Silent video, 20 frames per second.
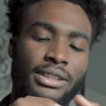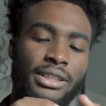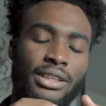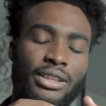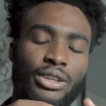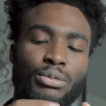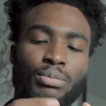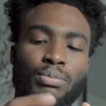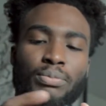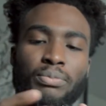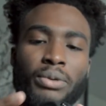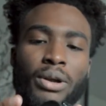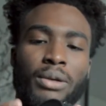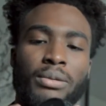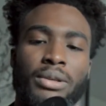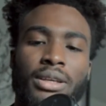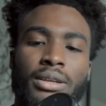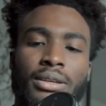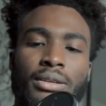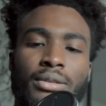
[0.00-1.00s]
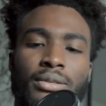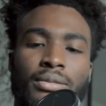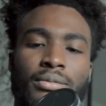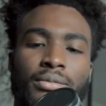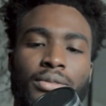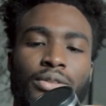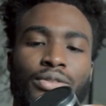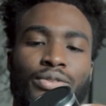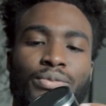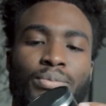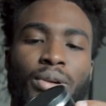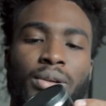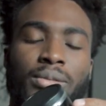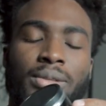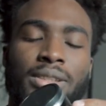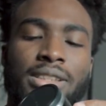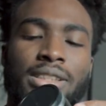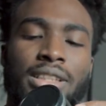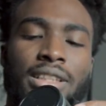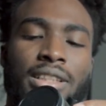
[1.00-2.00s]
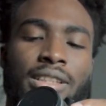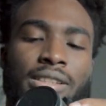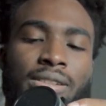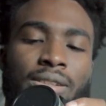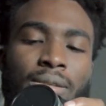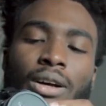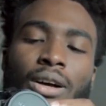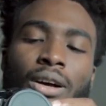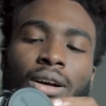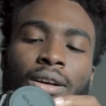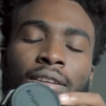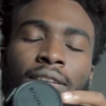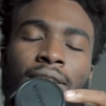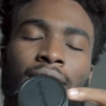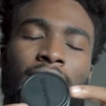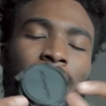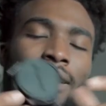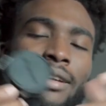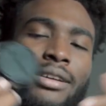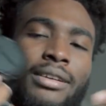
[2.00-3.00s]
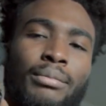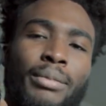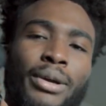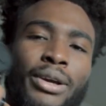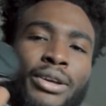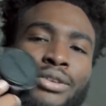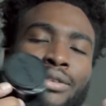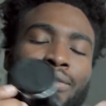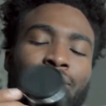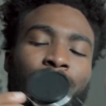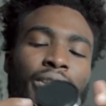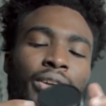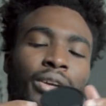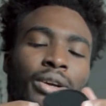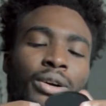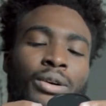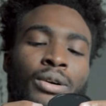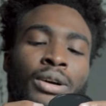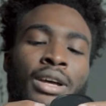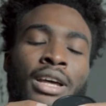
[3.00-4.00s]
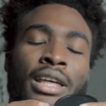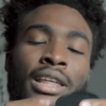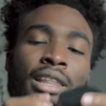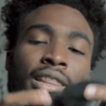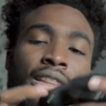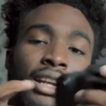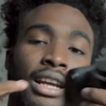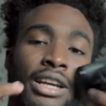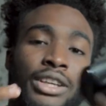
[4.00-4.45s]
You've probably seen this on like my other video, that I